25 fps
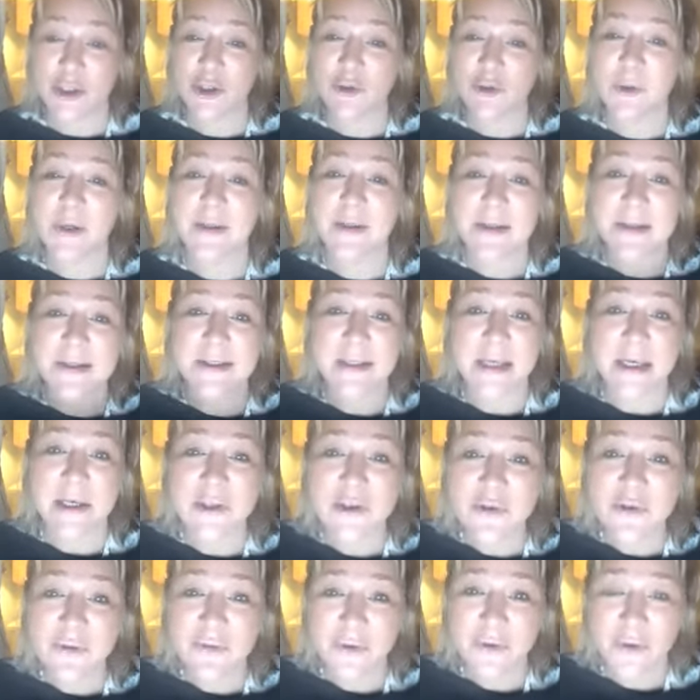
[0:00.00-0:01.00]
You are the
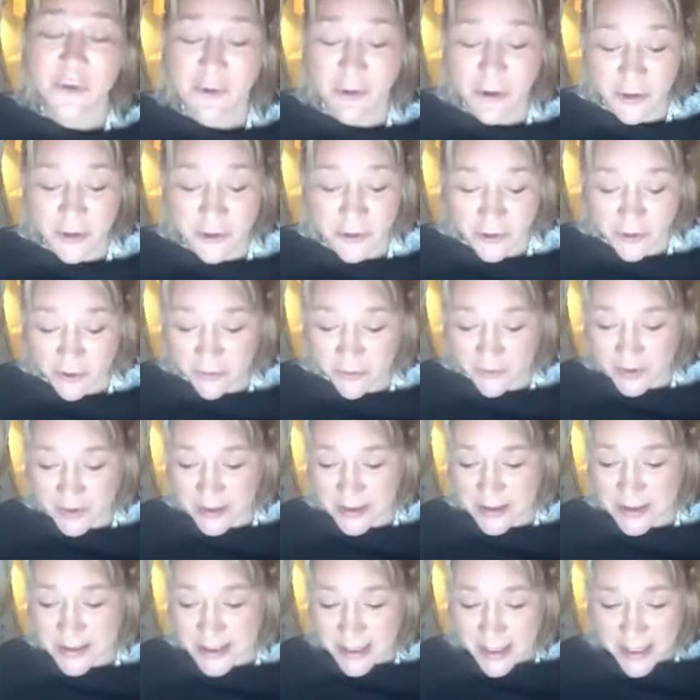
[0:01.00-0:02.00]
center of your own
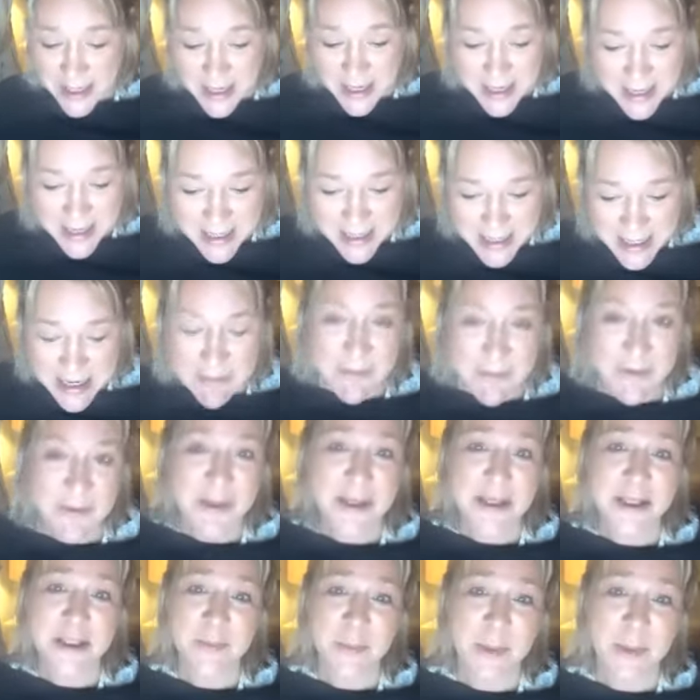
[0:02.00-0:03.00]
universe, and
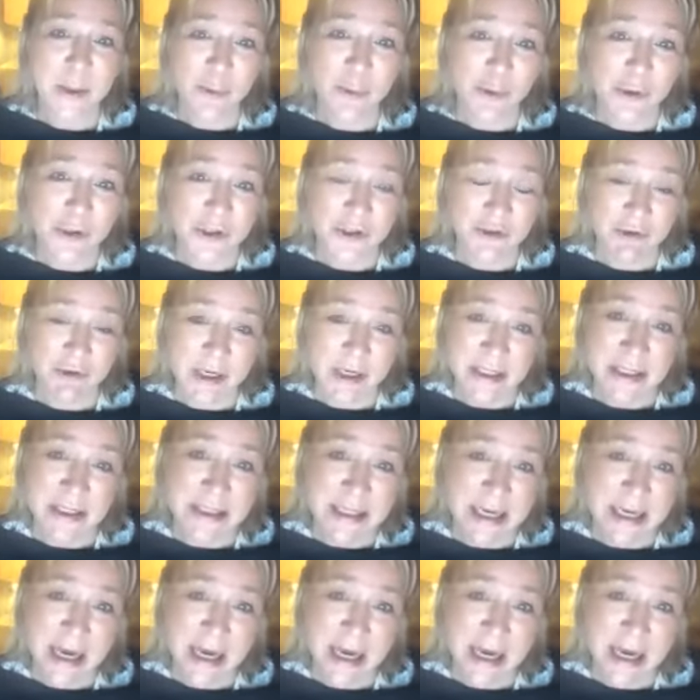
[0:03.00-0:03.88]
everything is being orchestrated